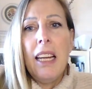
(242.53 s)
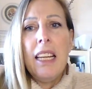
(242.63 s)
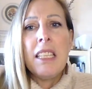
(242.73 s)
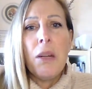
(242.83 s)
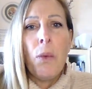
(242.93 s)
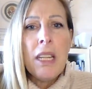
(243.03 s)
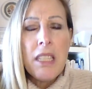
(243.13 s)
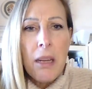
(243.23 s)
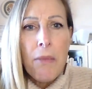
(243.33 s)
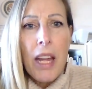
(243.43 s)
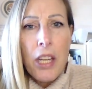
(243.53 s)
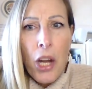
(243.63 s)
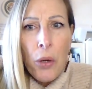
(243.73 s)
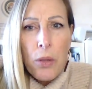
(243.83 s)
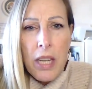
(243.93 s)
is the wisdom that
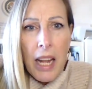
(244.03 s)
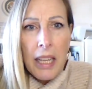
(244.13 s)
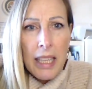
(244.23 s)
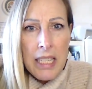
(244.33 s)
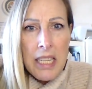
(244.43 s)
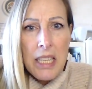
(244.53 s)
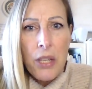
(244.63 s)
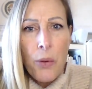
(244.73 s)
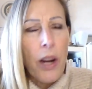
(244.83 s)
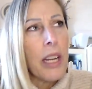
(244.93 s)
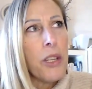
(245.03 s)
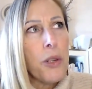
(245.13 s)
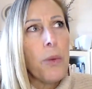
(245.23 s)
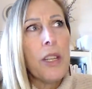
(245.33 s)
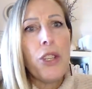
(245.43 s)
knows how to listen to our
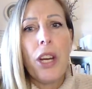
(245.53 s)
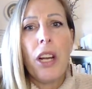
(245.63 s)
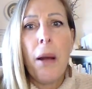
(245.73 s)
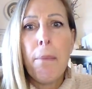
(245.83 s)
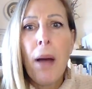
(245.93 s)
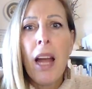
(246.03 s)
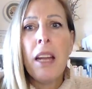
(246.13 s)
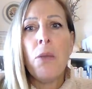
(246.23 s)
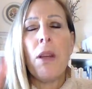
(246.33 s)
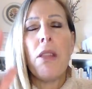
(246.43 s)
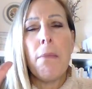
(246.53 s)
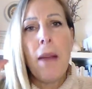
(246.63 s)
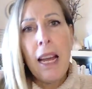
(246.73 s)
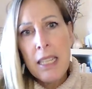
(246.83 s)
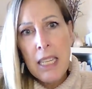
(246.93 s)
intuition, combined with the
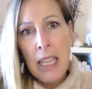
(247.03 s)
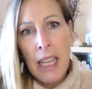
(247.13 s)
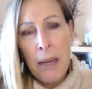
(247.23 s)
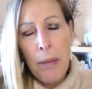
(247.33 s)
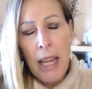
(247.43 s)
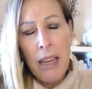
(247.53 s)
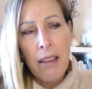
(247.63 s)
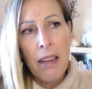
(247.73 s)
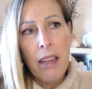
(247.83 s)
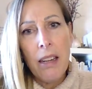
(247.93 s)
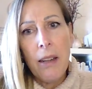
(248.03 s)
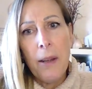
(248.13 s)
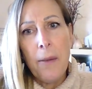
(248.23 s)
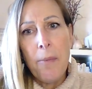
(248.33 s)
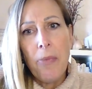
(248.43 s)
masculine bit
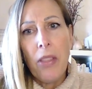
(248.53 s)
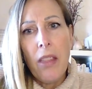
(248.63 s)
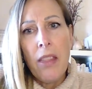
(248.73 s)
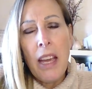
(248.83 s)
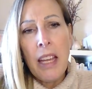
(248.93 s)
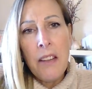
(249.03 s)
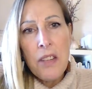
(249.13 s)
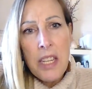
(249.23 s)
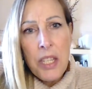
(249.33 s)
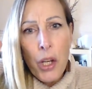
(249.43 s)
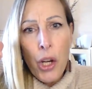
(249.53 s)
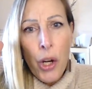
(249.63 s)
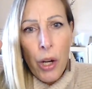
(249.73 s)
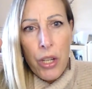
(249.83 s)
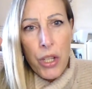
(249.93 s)
that gives us the
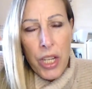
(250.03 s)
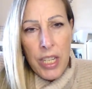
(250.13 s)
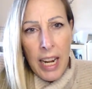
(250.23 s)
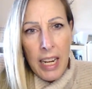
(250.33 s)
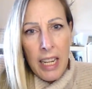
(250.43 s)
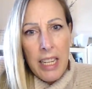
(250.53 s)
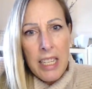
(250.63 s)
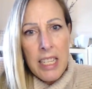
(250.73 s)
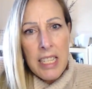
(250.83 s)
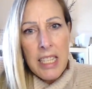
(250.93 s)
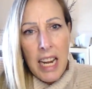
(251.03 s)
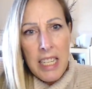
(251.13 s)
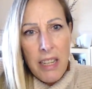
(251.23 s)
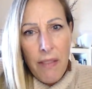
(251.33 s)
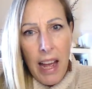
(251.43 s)
courage to take
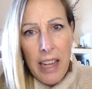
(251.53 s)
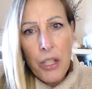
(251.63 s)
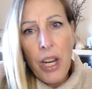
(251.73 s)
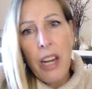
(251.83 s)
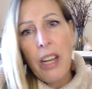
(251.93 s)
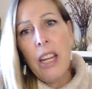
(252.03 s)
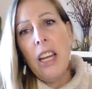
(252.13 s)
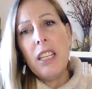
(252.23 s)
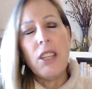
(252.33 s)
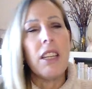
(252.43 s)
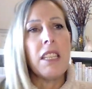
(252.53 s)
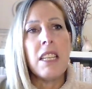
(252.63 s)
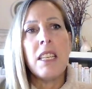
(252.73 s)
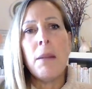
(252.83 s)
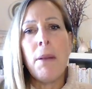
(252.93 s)
decisive action. So this
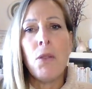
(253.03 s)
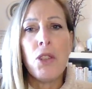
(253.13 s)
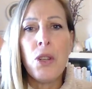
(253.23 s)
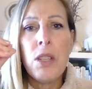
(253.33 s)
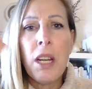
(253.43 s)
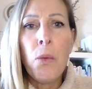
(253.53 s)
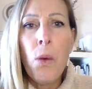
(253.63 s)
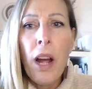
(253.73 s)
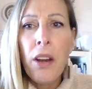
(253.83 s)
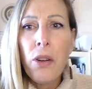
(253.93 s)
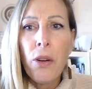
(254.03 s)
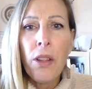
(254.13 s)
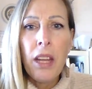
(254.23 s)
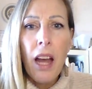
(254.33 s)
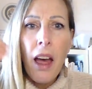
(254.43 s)
isn't about choosing one or
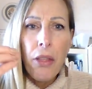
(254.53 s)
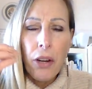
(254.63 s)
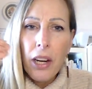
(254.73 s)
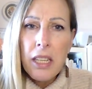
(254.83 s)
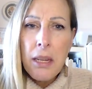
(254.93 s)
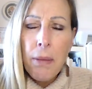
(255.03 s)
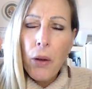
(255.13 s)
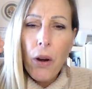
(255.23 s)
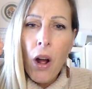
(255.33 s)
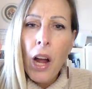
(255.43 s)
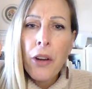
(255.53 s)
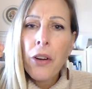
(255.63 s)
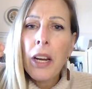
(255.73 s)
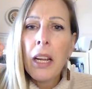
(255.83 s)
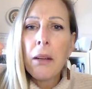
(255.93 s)
the other. It's about
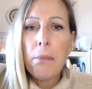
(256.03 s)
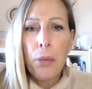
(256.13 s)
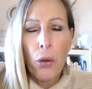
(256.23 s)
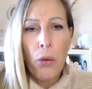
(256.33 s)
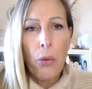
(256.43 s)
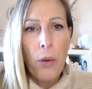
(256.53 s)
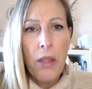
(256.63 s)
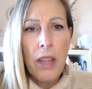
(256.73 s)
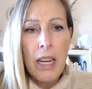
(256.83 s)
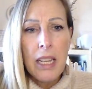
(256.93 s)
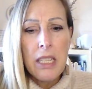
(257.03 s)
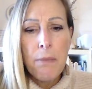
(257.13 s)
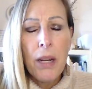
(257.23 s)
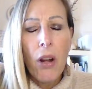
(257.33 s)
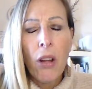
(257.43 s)
honoring both within us,
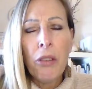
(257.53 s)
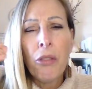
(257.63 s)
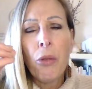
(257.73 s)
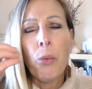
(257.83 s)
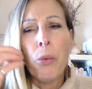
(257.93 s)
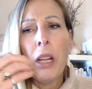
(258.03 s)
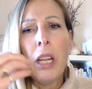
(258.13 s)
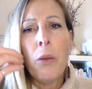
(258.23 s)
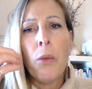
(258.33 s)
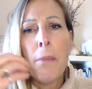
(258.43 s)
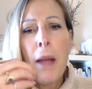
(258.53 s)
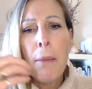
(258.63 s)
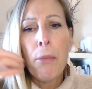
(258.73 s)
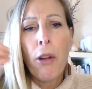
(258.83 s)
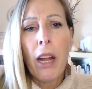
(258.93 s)
but also really
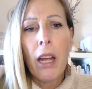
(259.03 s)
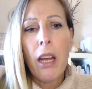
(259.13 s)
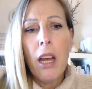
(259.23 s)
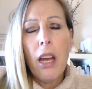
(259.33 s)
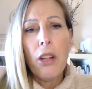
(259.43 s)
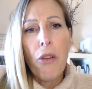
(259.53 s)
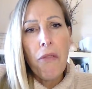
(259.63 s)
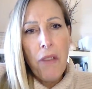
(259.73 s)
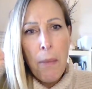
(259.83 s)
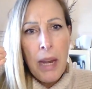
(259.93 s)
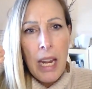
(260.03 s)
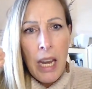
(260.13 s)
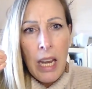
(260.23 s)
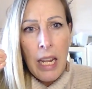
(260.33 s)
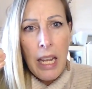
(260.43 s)
remembering your
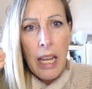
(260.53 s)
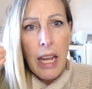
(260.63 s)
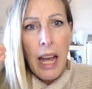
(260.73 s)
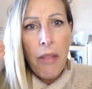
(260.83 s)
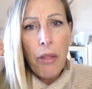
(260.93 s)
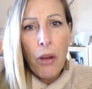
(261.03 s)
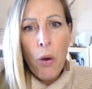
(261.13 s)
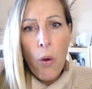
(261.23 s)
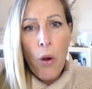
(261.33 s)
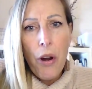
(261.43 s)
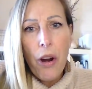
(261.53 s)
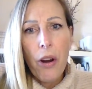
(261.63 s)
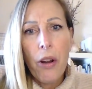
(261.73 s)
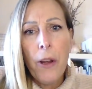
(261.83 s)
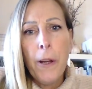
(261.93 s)
femininity at the core.